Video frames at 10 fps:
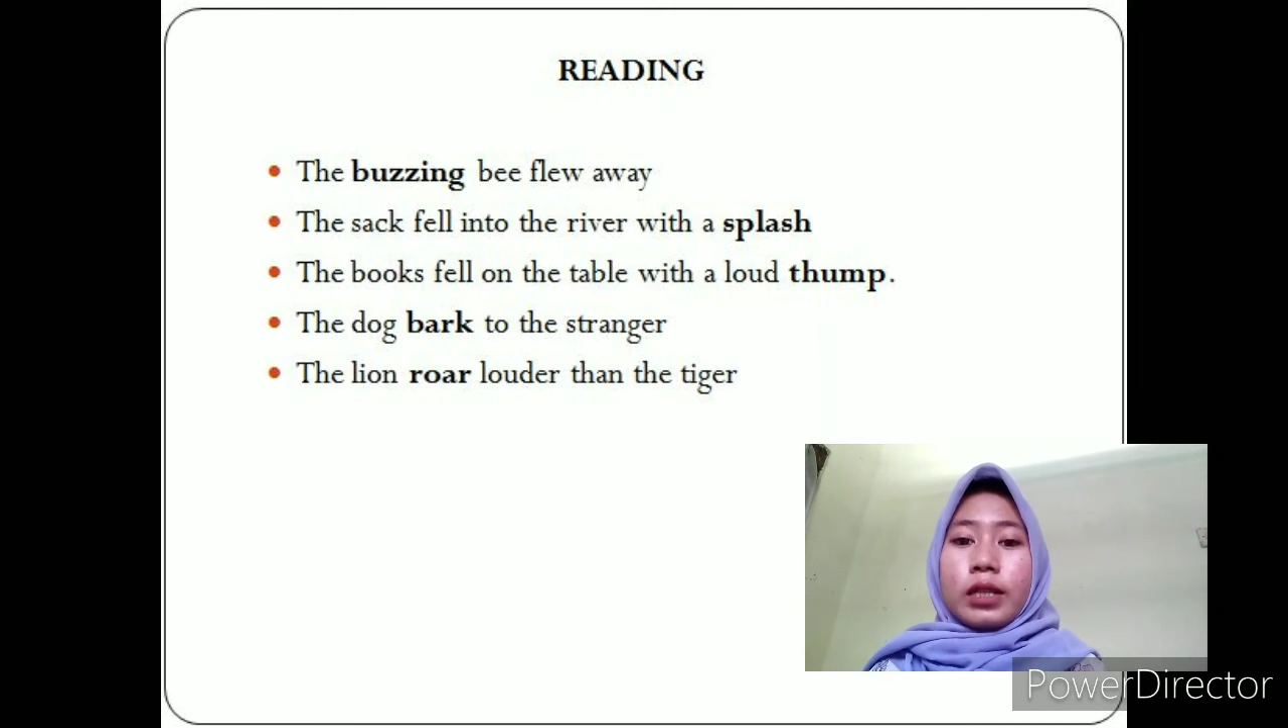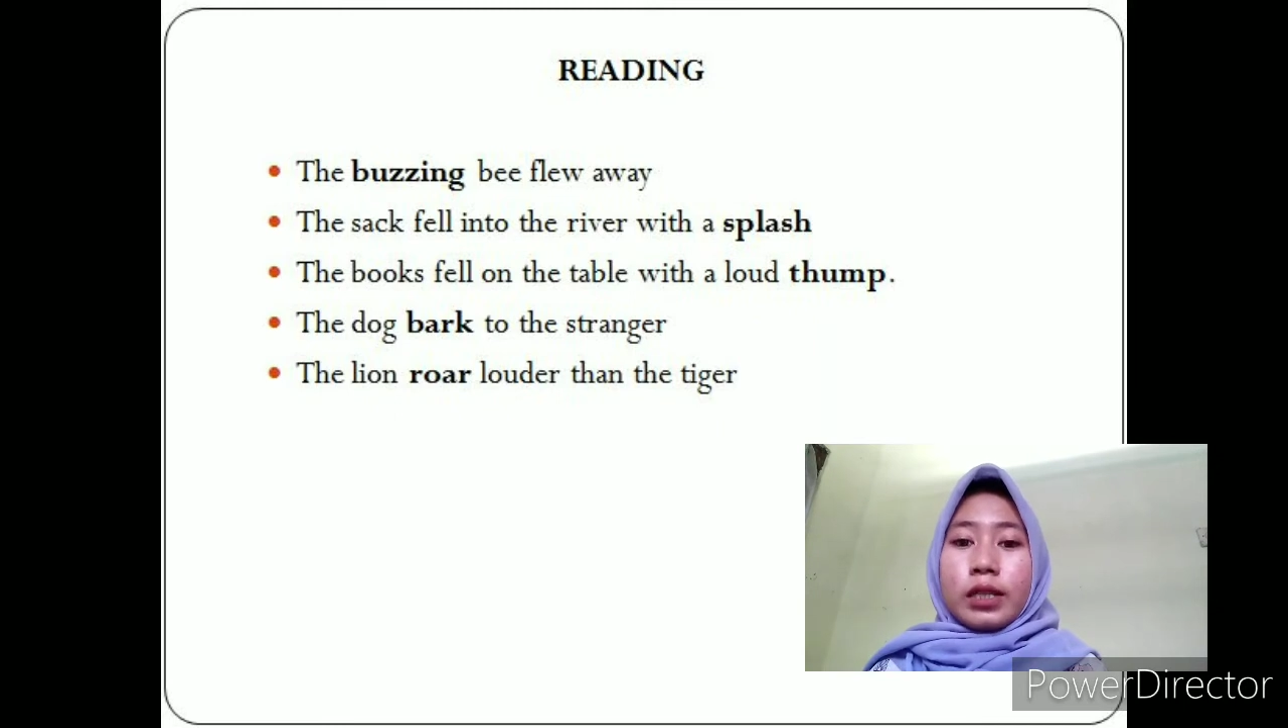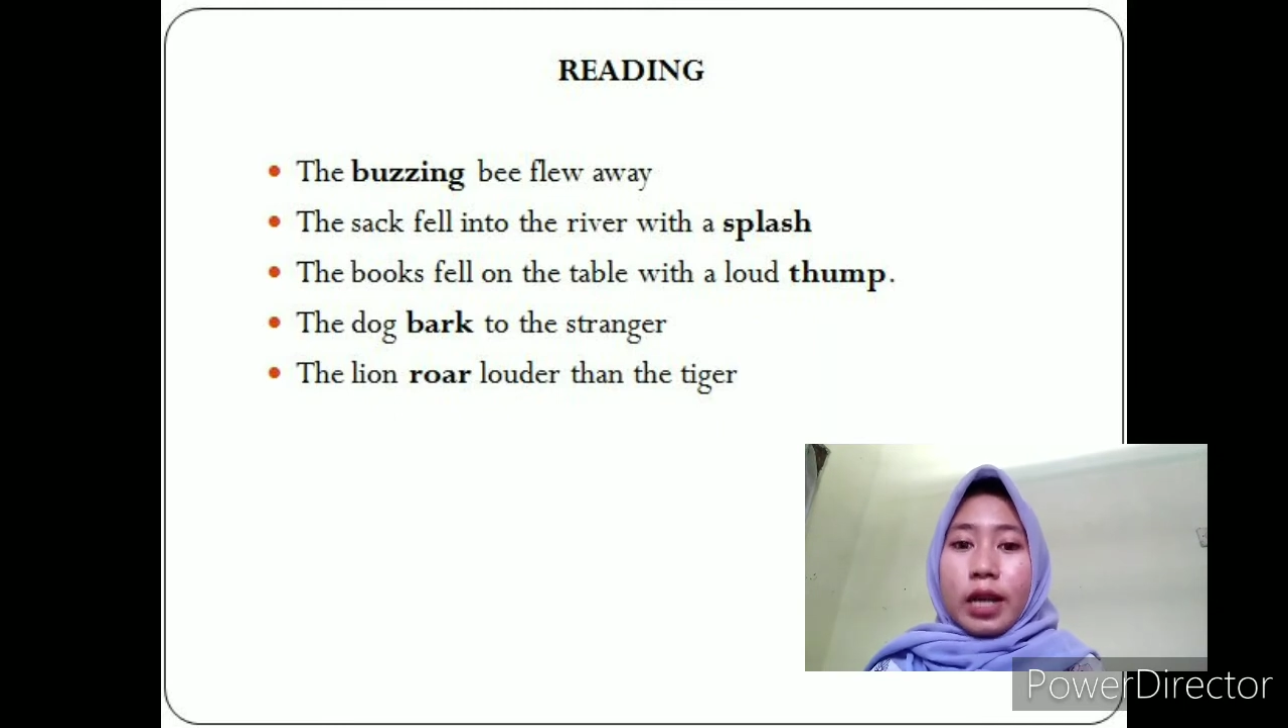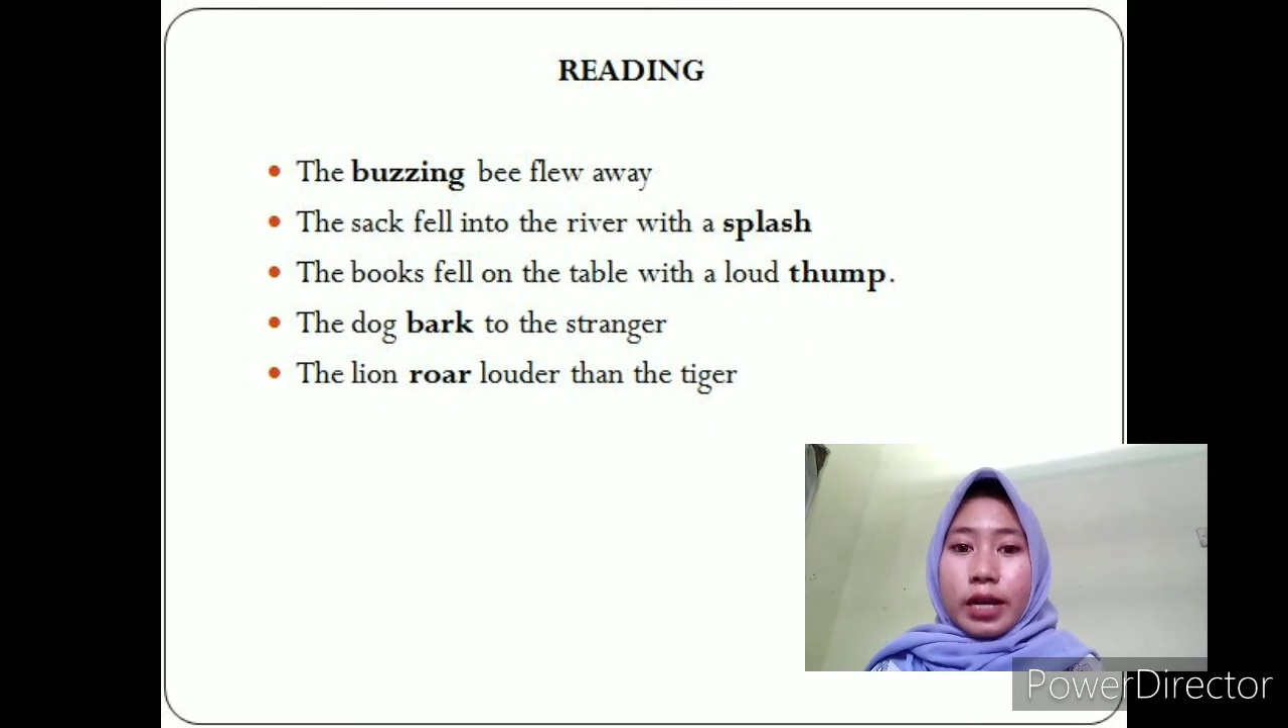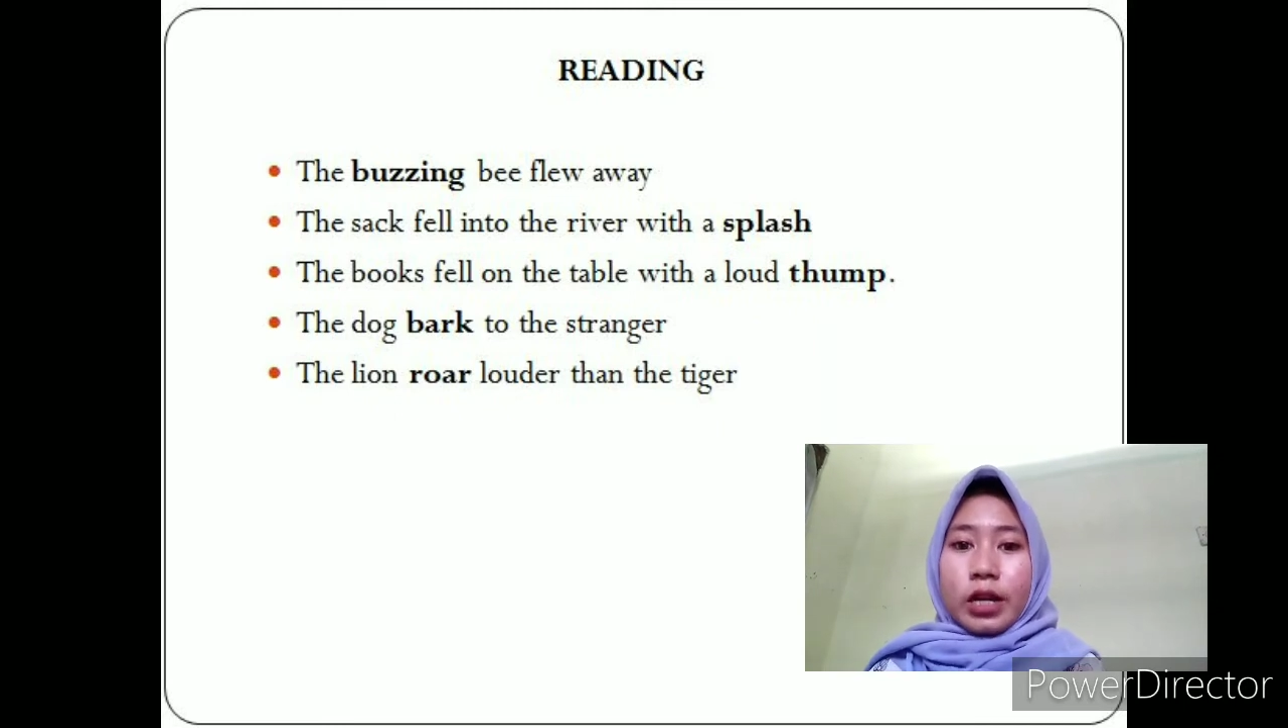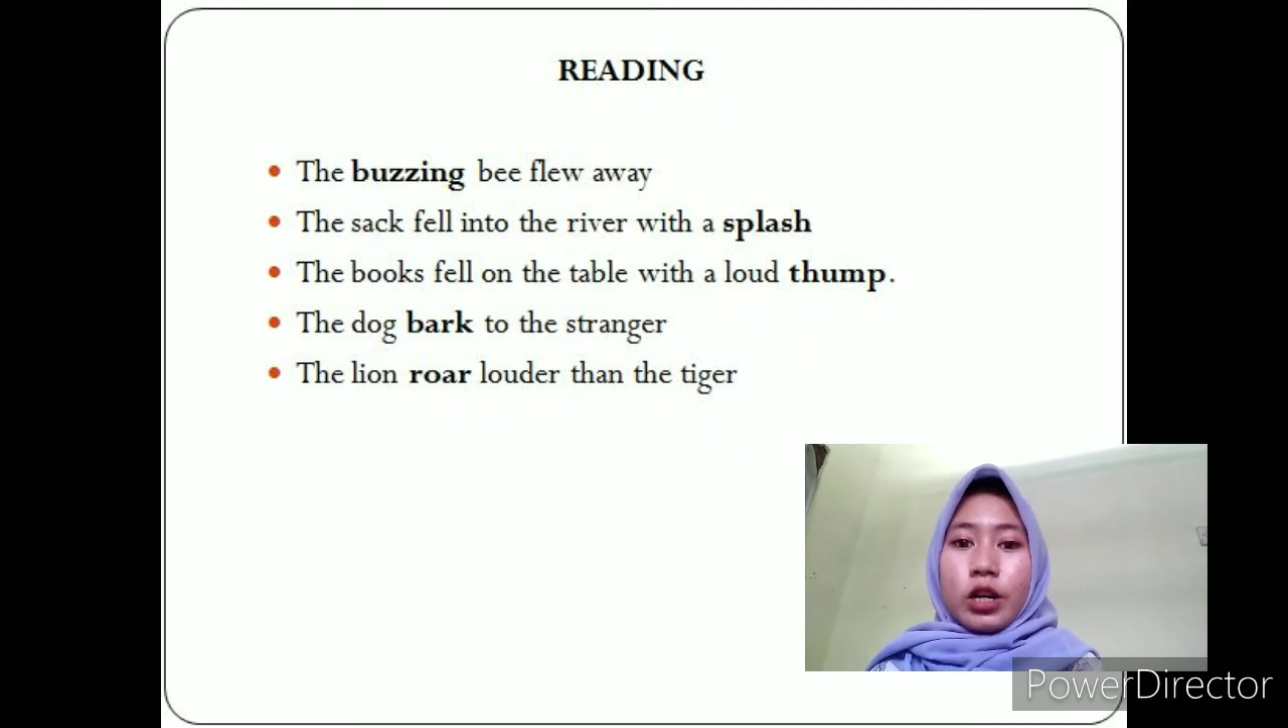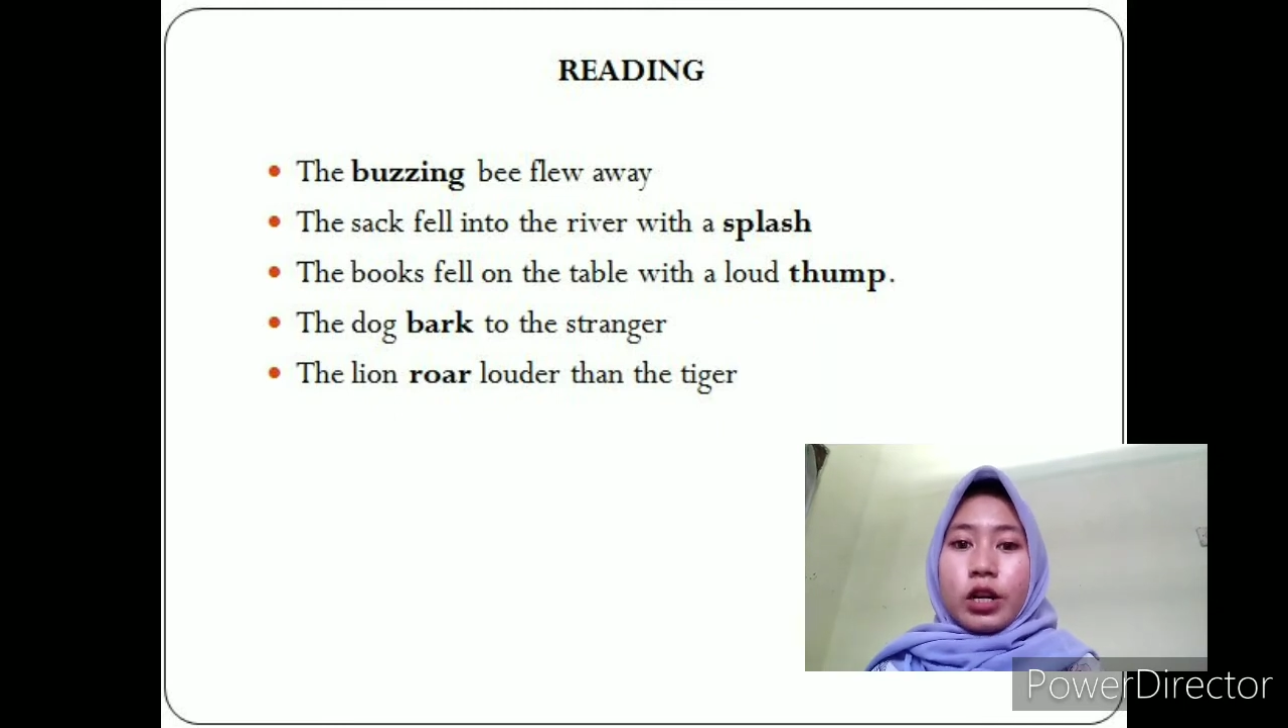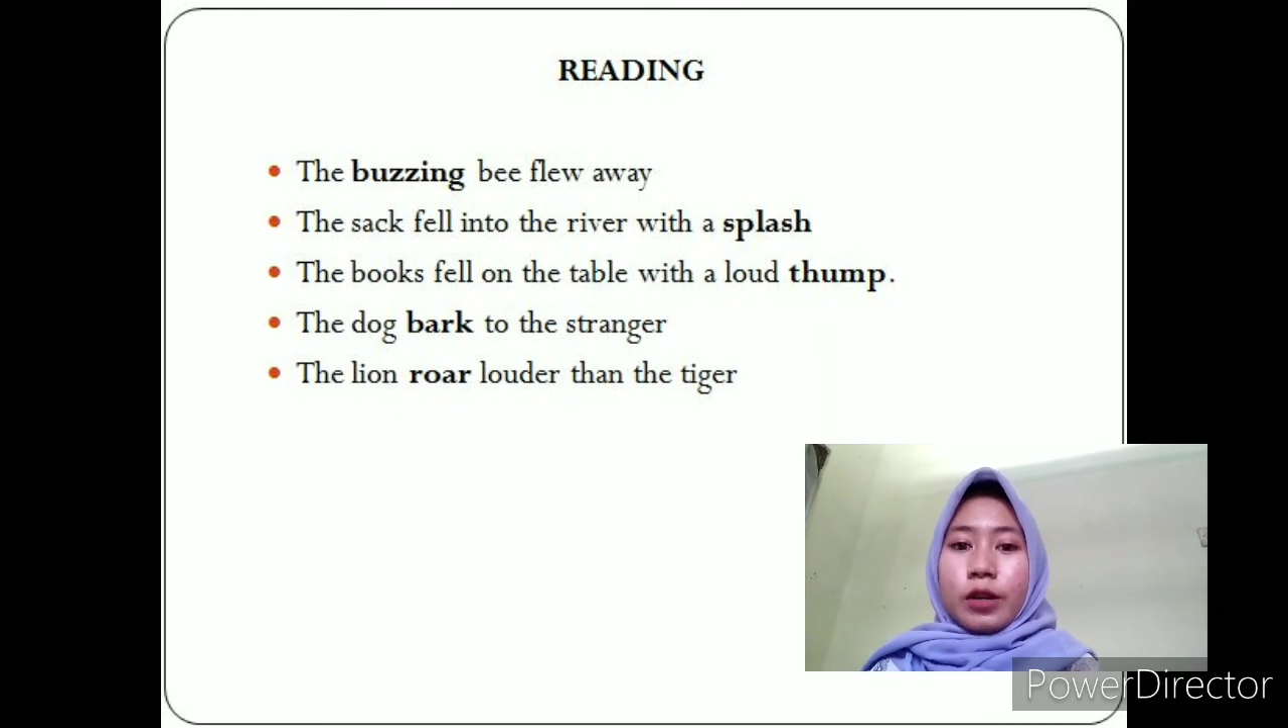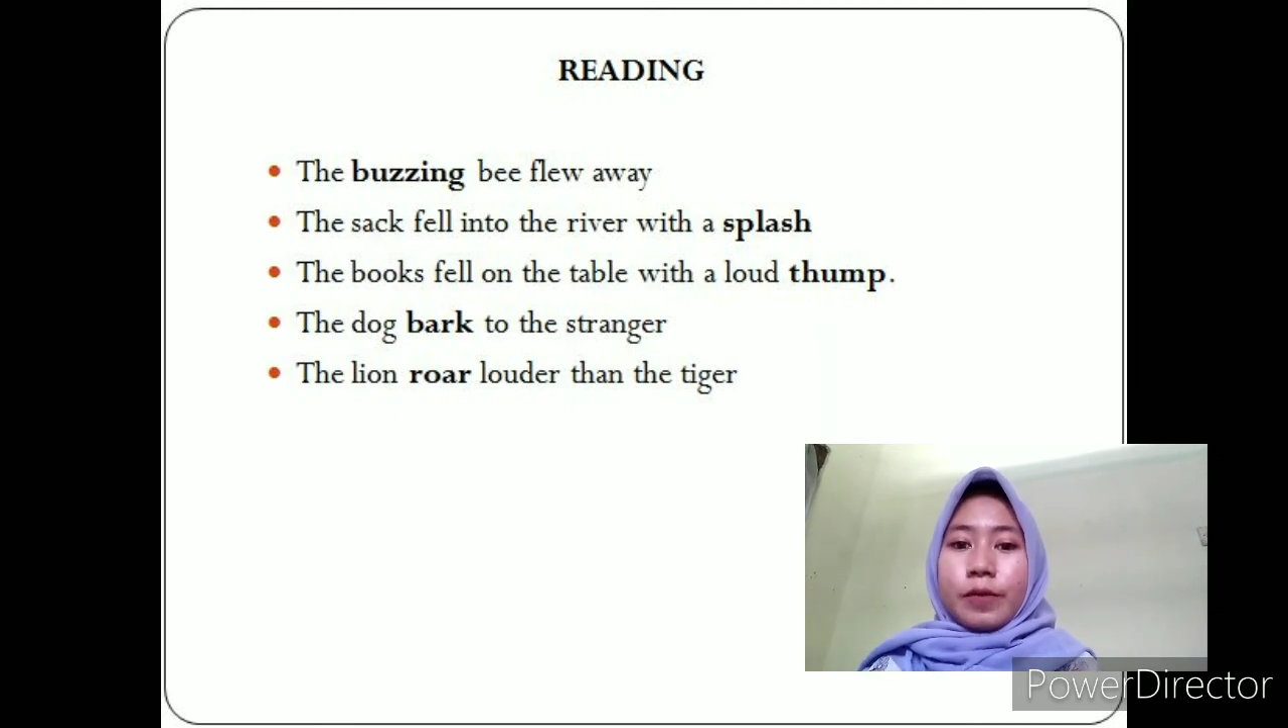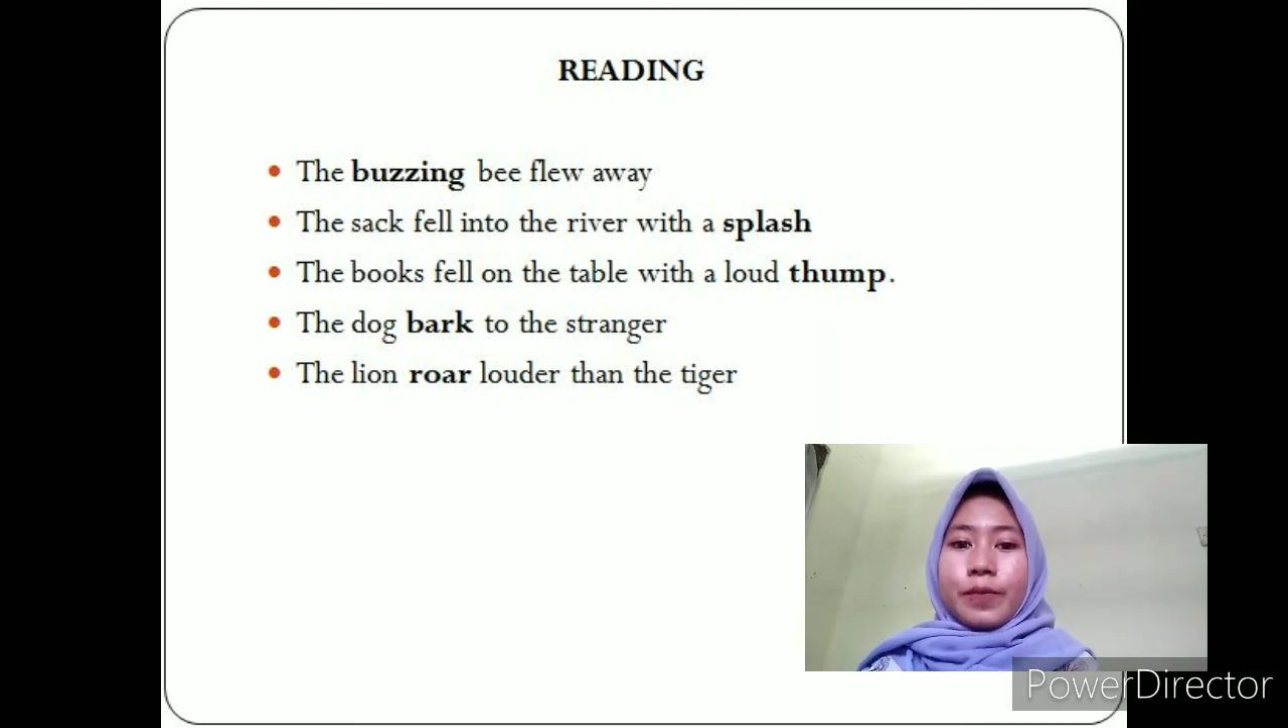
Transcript: the tiger.